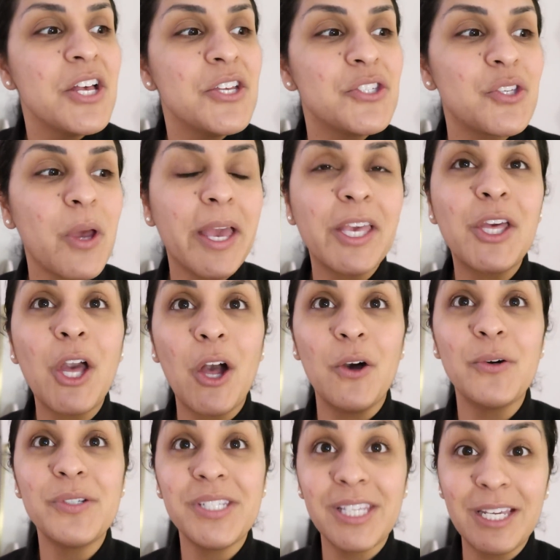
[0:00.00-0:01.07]
So I
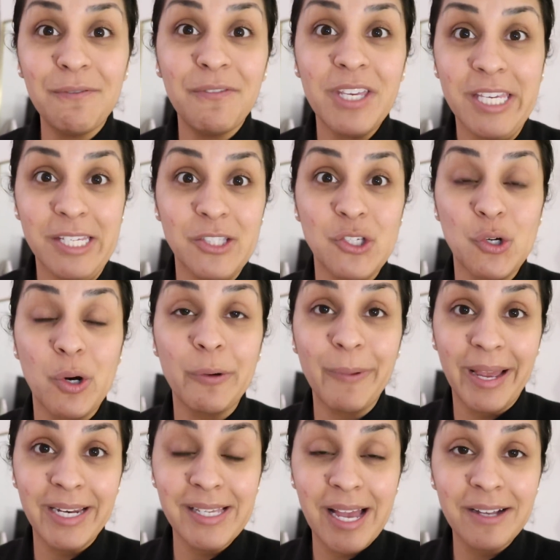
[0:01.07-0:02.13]
go to the convenience store
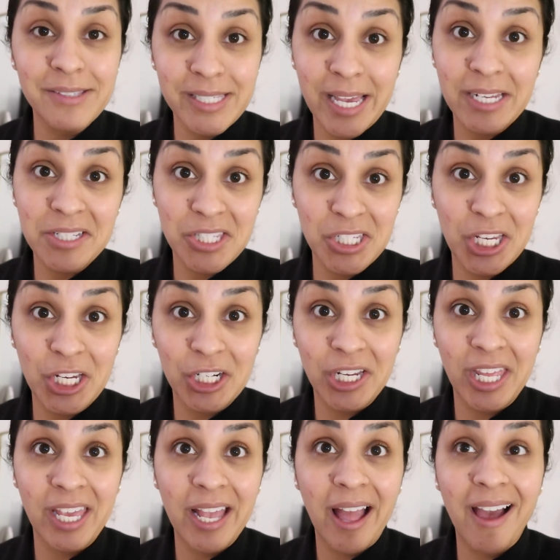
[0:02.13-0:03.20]
right outside of
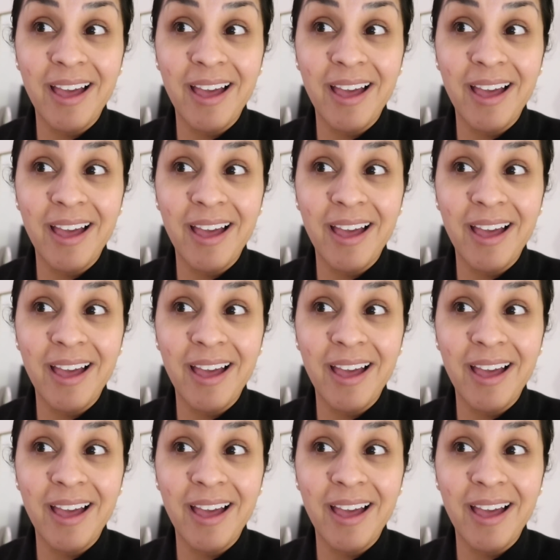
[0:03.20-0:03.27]
security